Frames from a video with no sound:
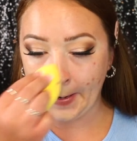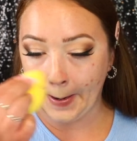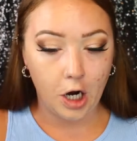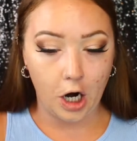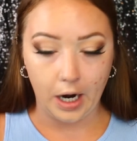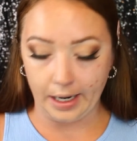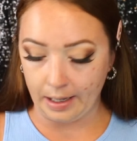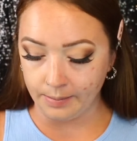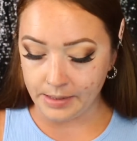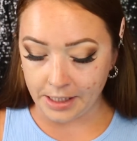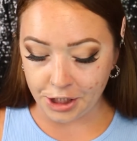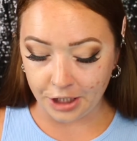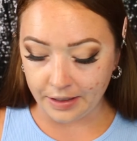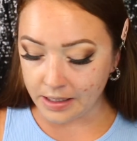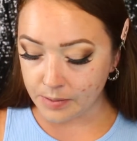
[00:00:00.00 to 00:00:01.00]
All right, I'm
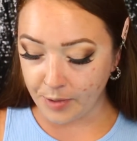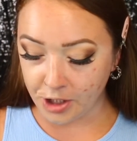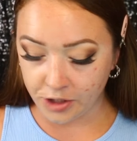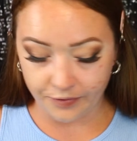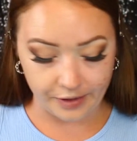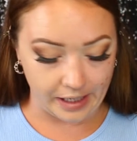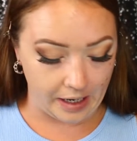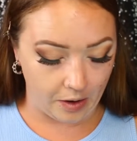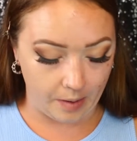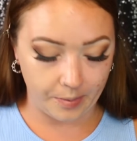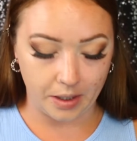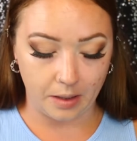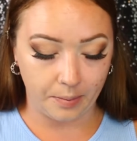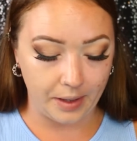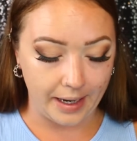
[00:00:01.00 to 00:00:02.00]
ditching the sponge for now. I'm going
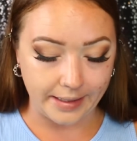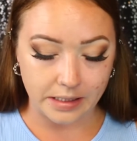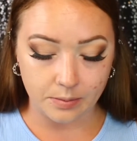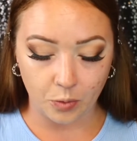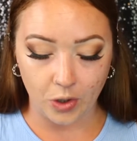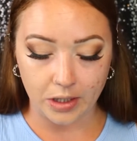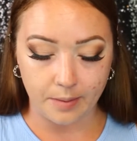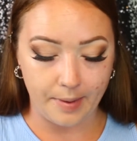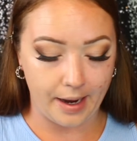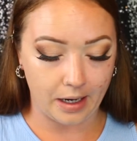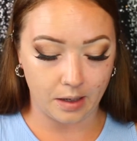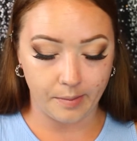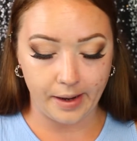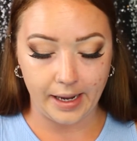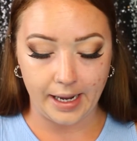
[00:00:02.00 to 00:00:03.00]
to apply some more on the back
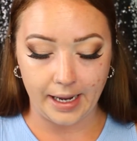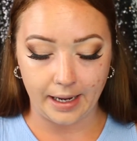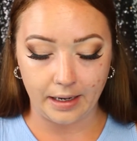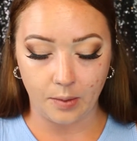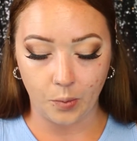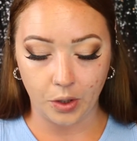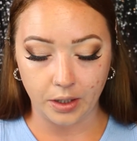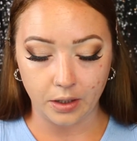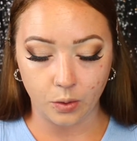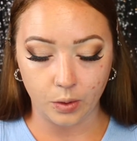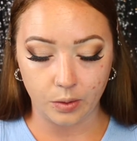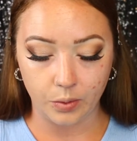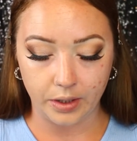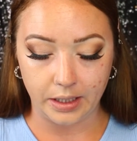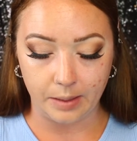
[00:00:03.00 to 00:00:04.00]
of my hand and we're going to go in
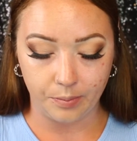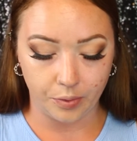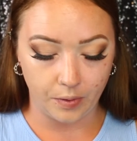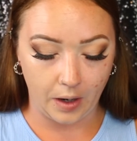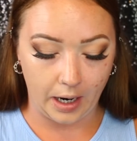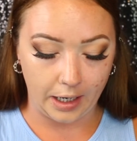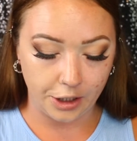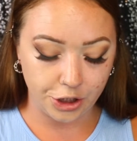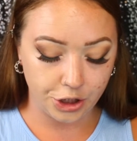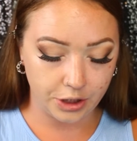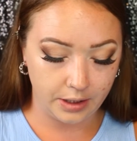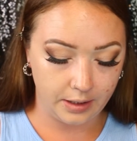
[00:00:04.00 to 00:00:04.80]
with the brush.